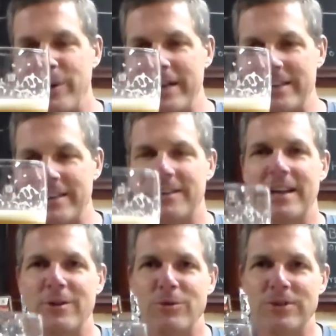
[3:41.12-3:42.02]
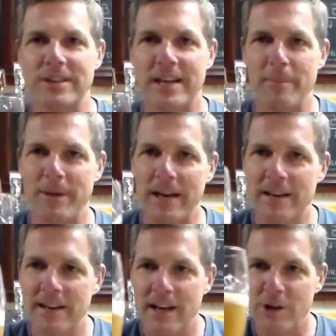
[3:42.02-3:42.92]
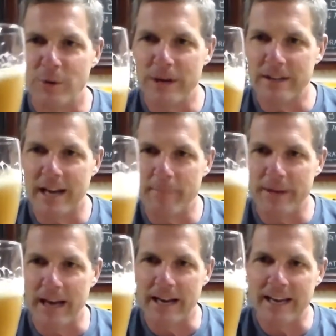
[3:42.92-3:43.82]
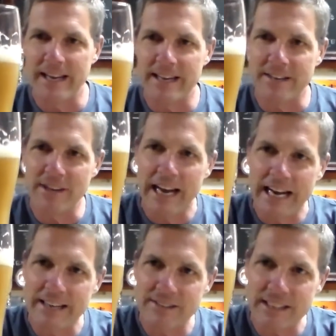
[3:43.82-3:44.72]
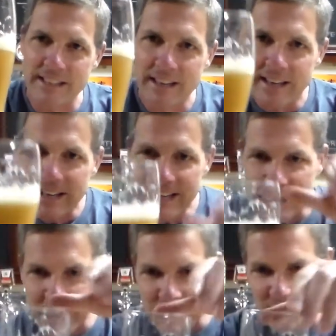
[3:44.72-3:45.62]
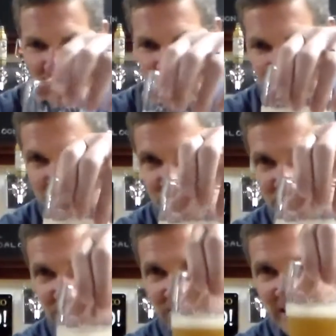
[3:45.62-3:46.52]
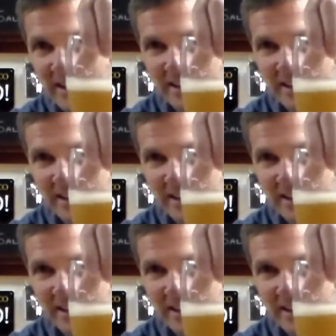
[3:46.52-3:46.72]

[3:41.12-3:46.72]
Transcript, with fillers: England IPA. It is hazy. It is like just,